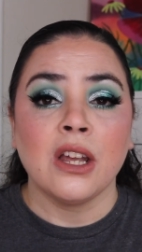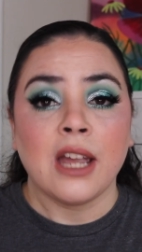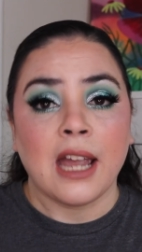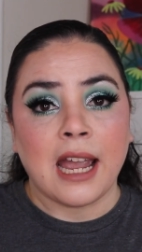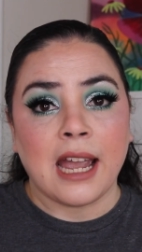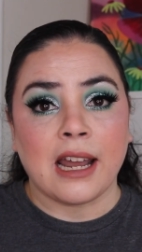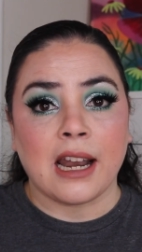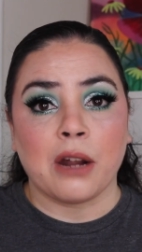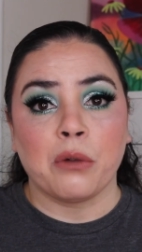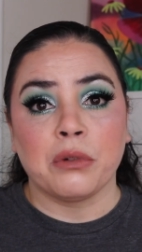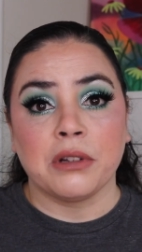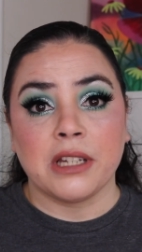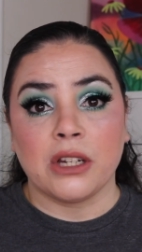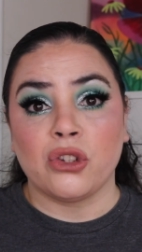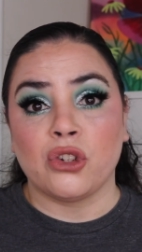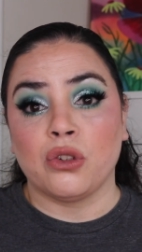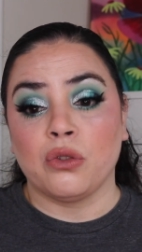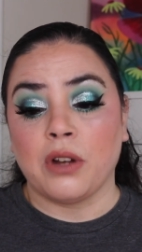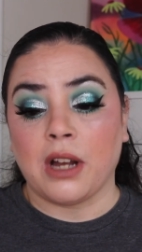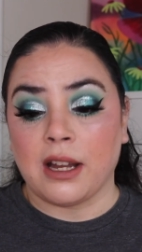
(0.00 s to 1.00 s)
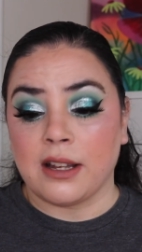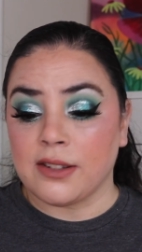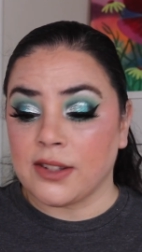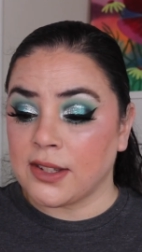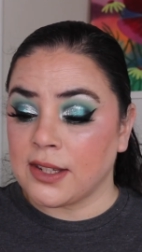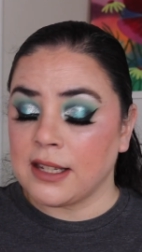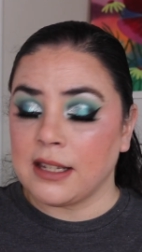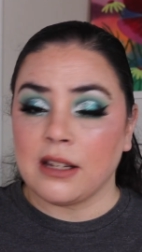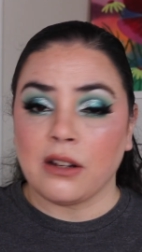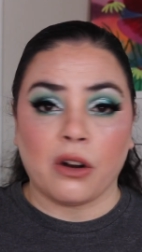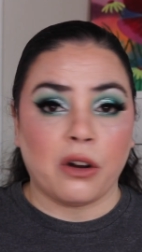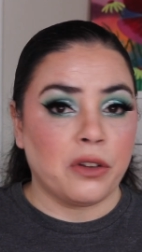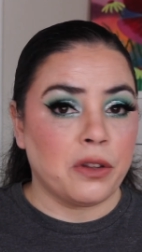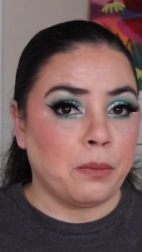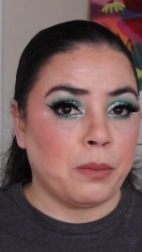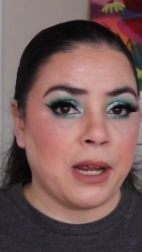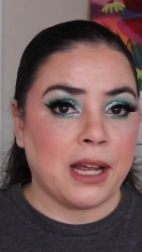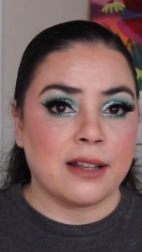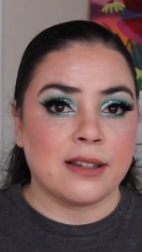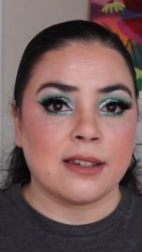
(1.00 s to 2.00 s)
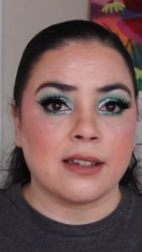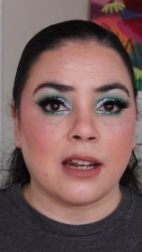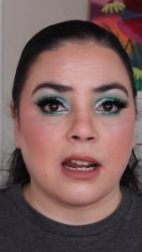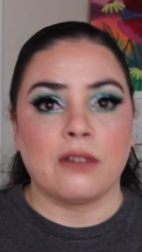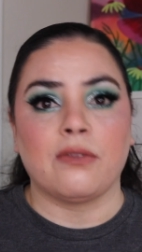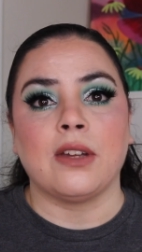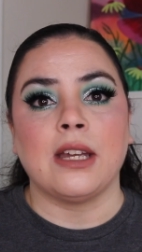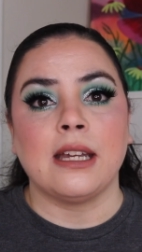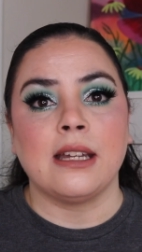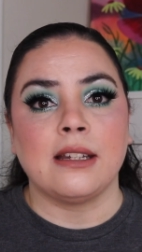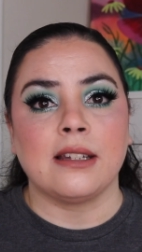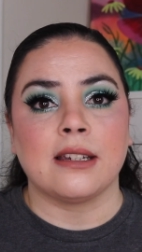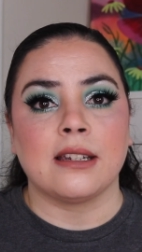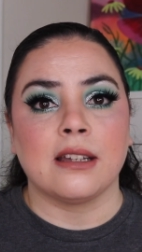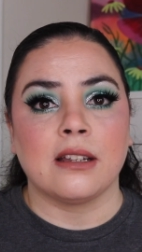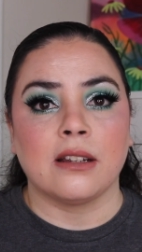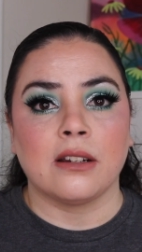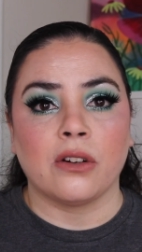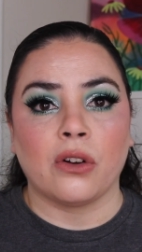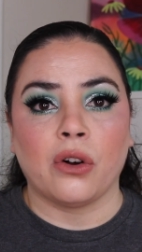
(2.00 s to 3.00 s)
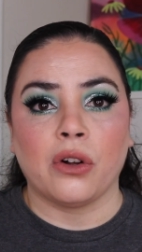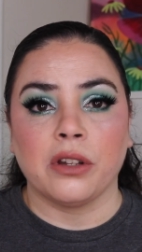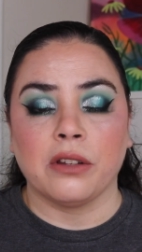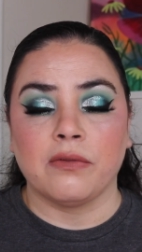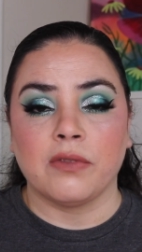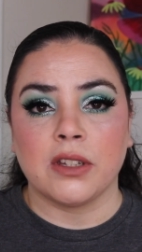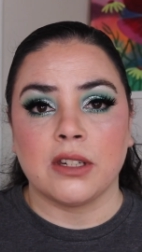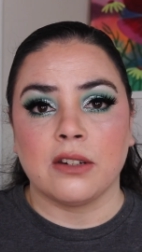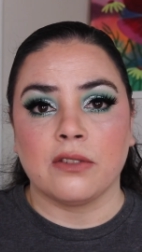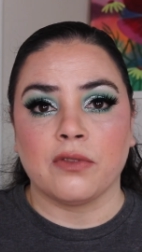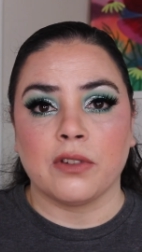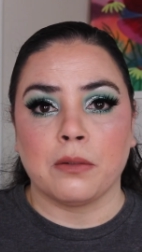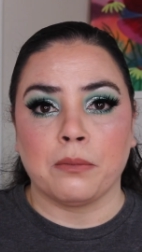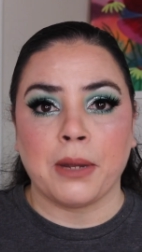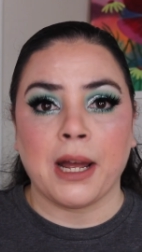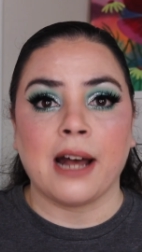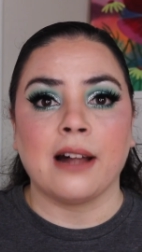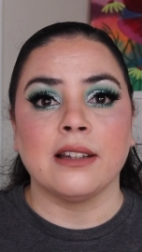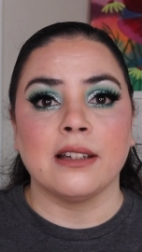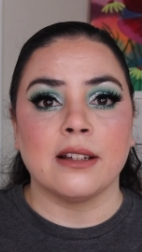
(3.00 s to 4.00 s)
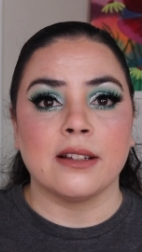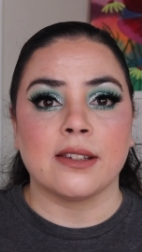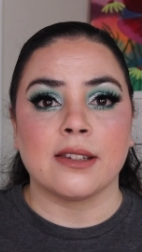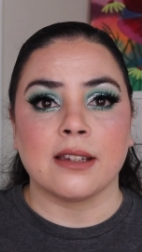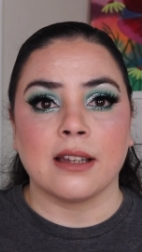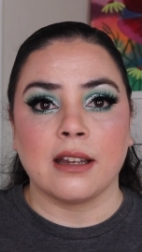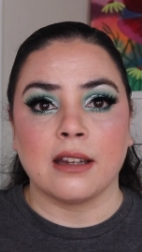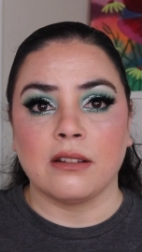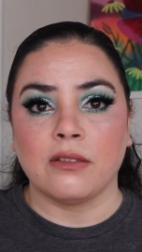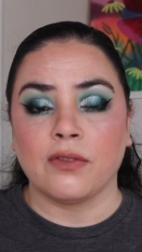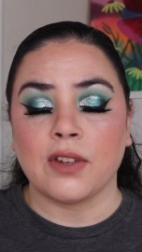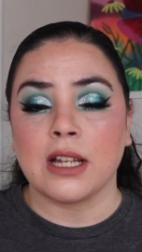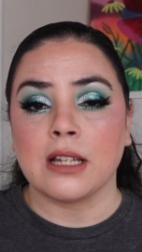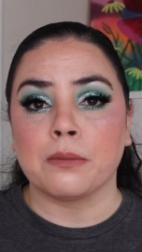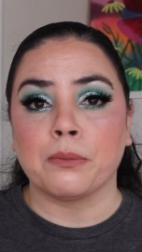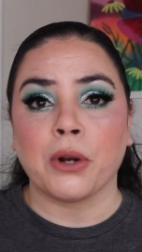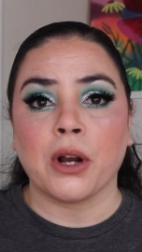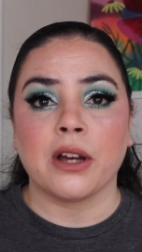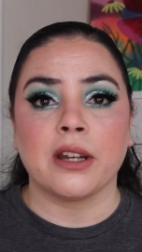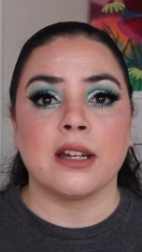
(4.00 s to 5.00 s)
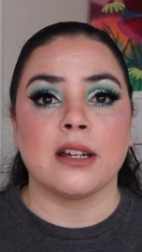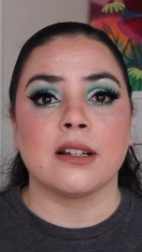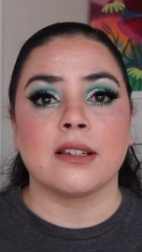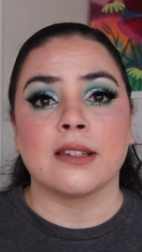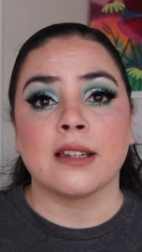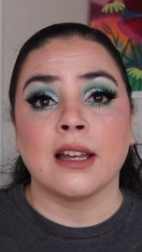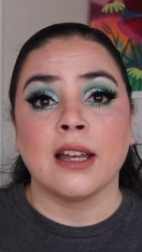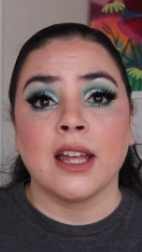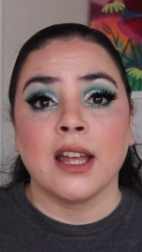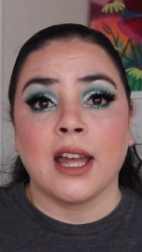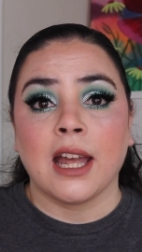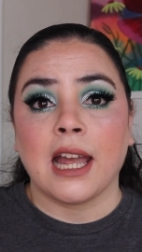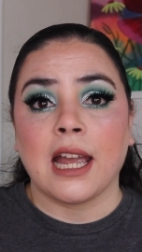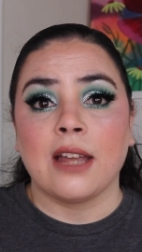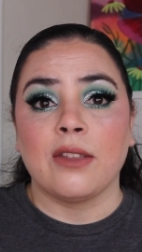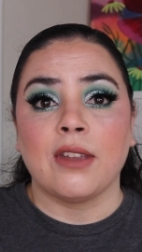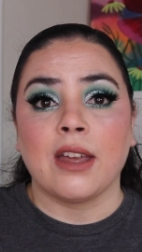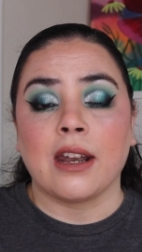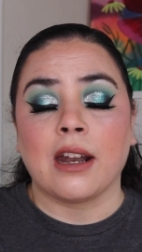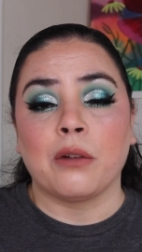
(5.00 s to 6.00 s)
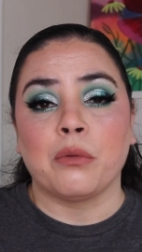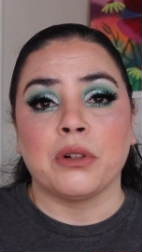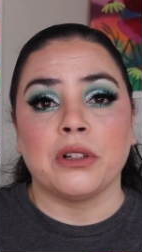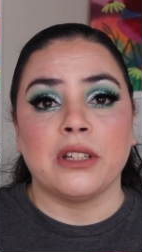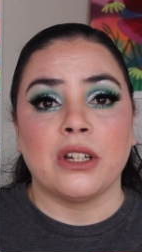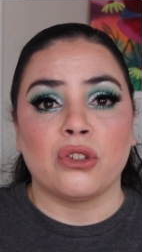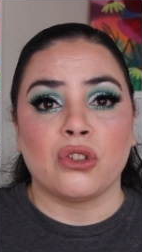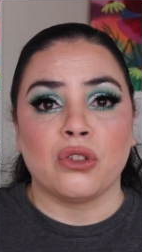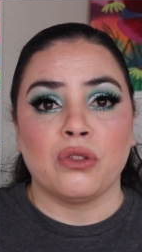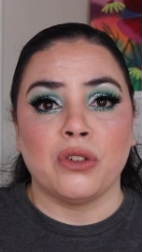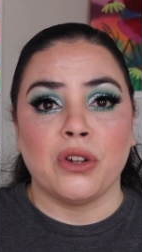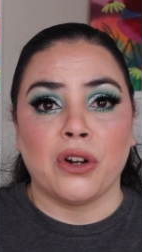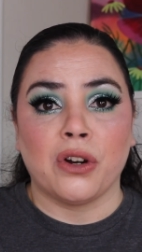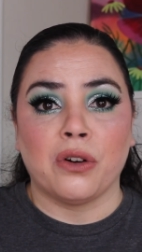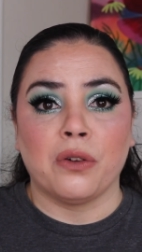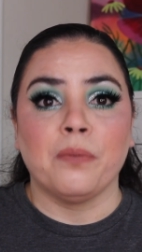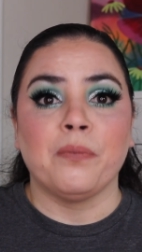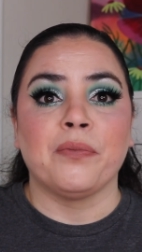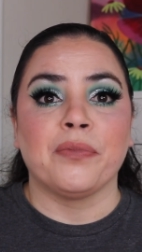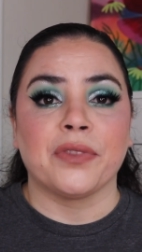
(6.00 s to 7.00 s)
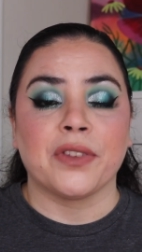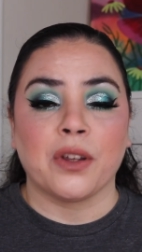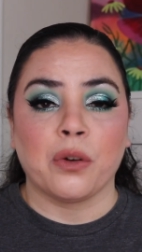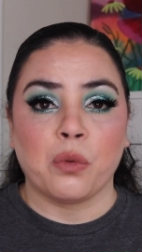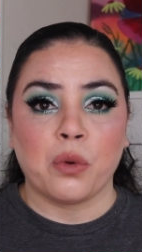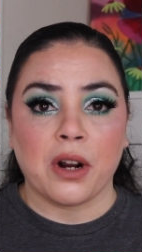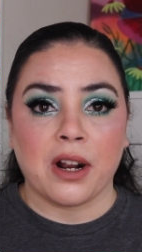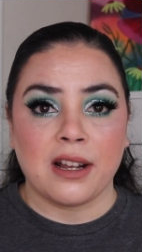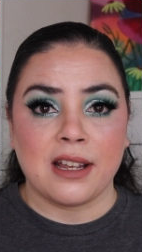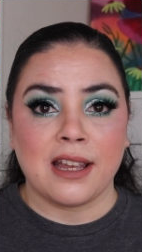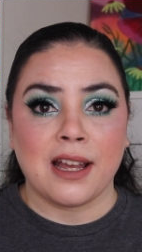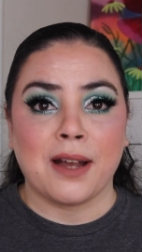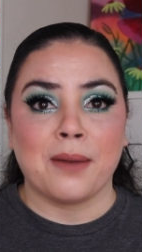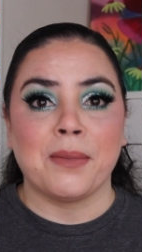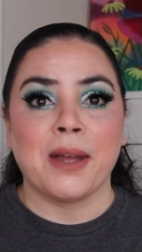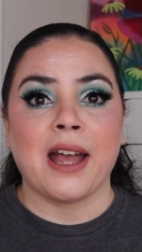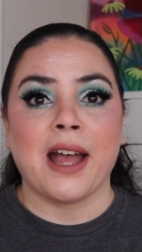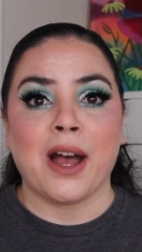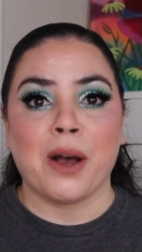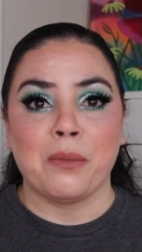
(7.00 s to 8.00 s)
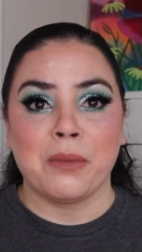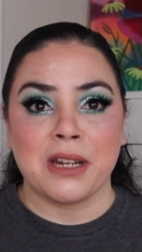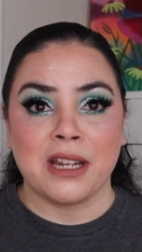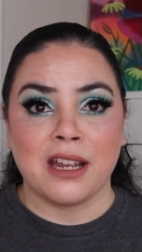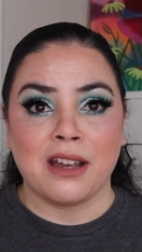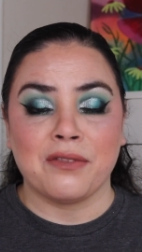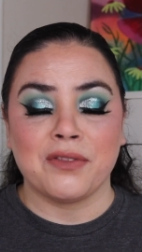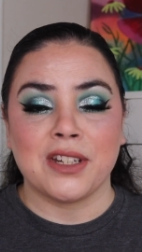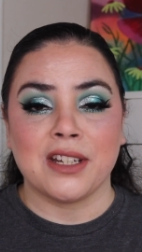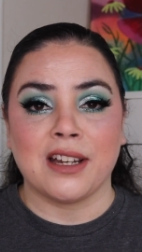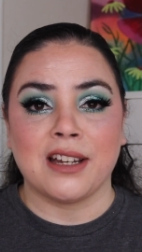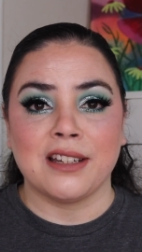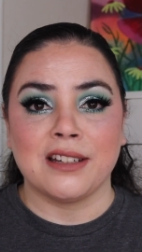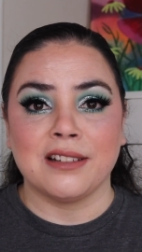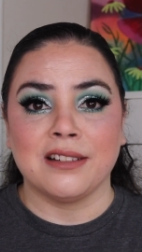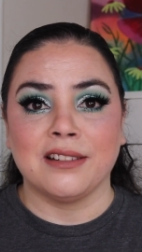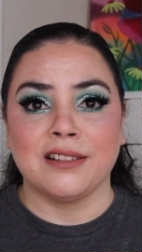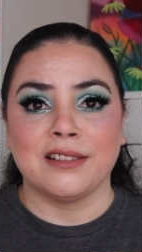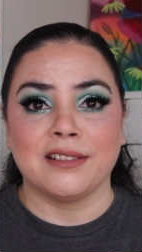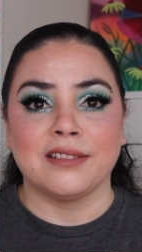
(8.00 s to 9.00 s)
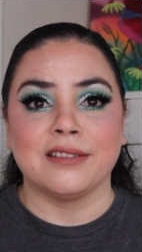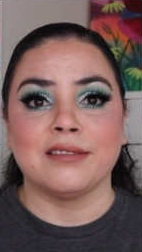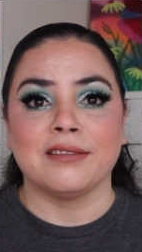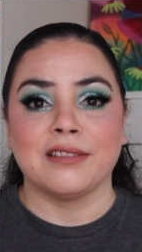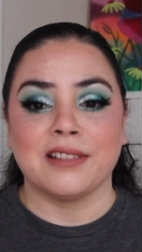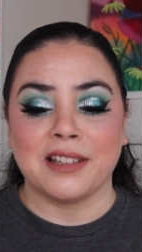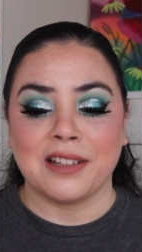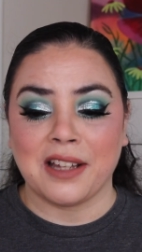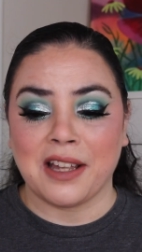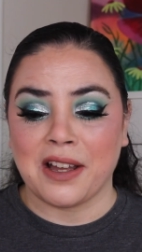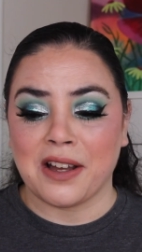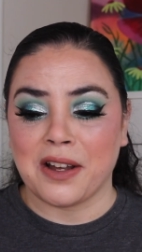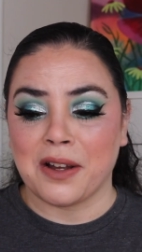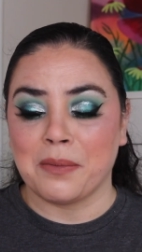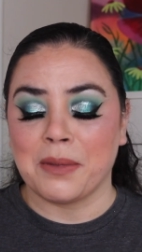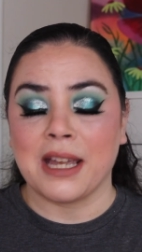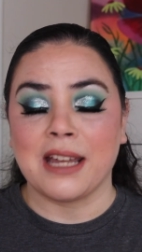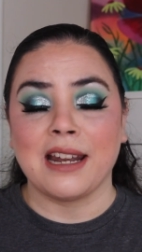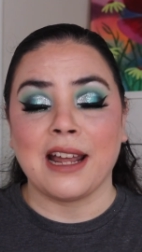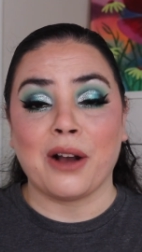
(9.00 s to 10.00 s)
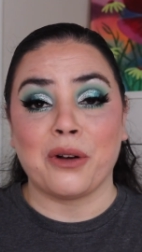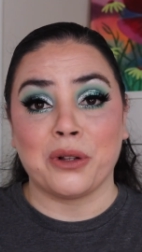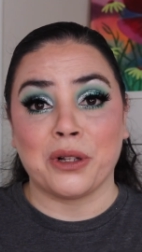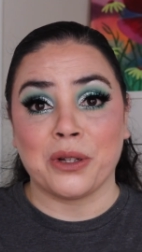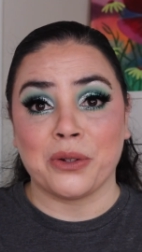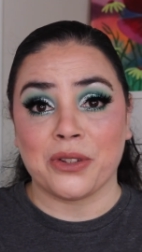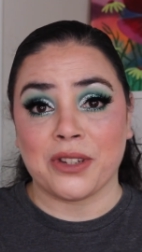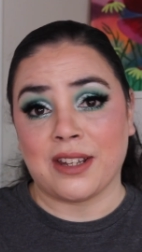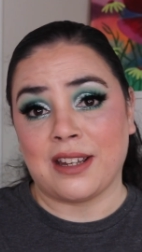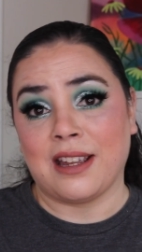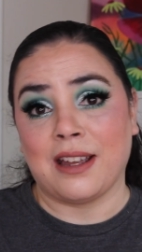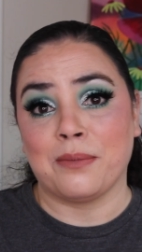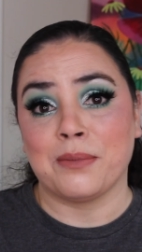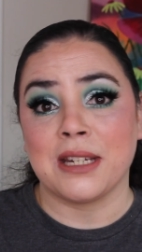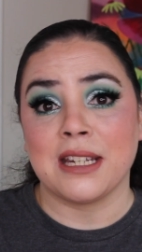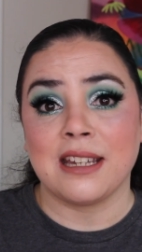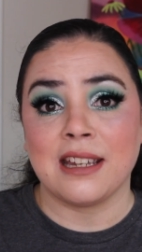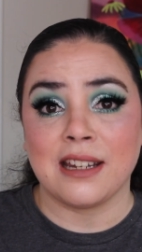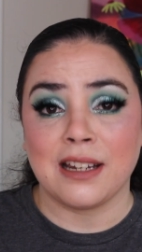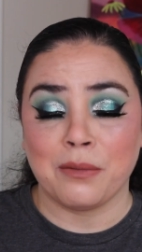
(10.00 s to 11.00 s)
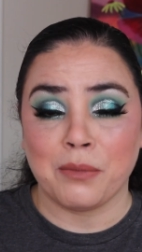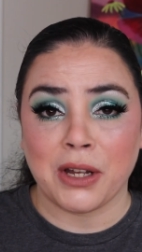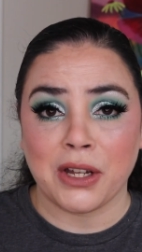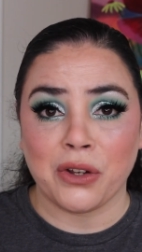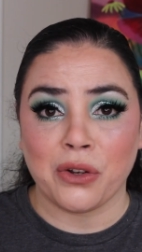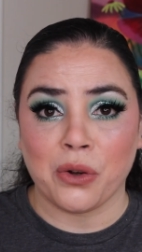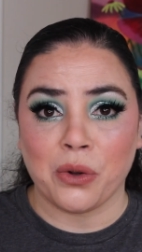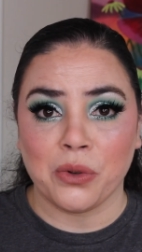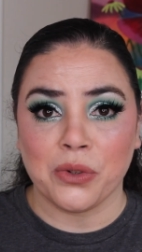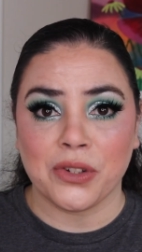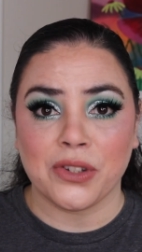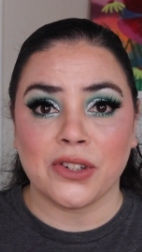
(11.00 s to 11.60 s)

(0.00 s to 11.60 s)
And I will let you guys see all the pans that I've hit in all of the different palettes and face products. And then I will let you know where I am, how many I've done, um, and how close I am to hitting my goals.